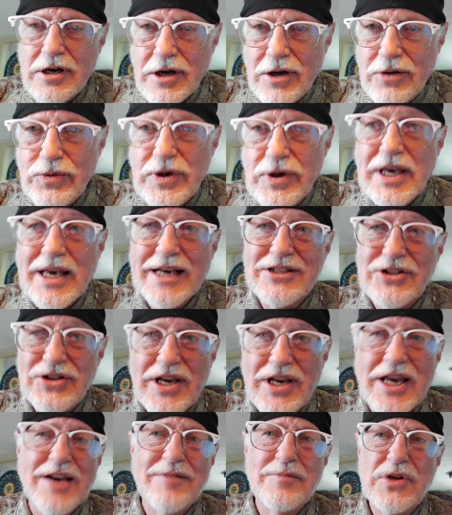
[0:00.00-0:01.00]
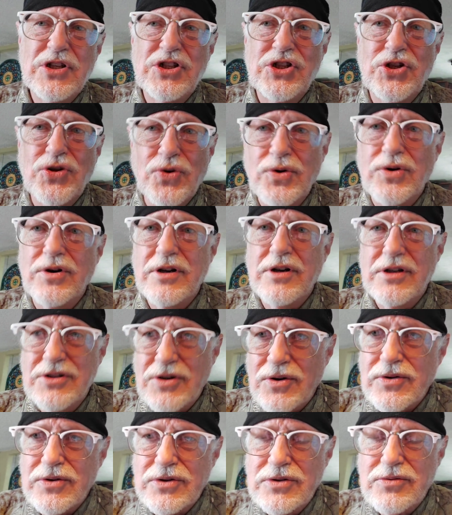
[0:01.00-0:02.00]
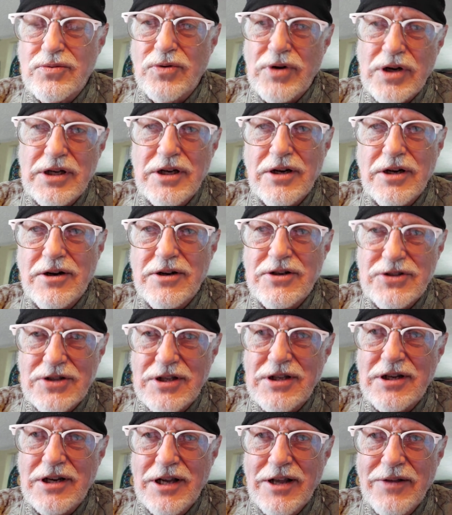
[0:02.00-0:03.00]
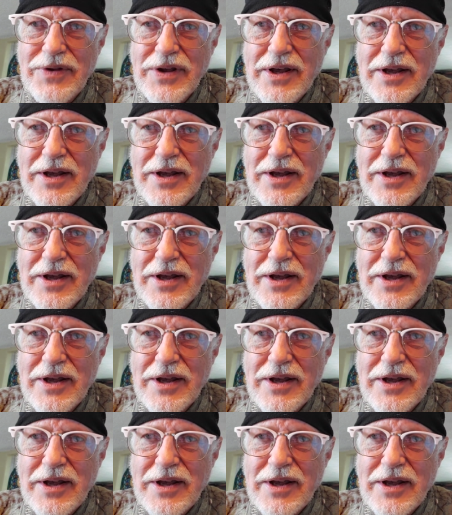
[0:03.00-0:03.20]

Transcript: we actually have mature adults running our city.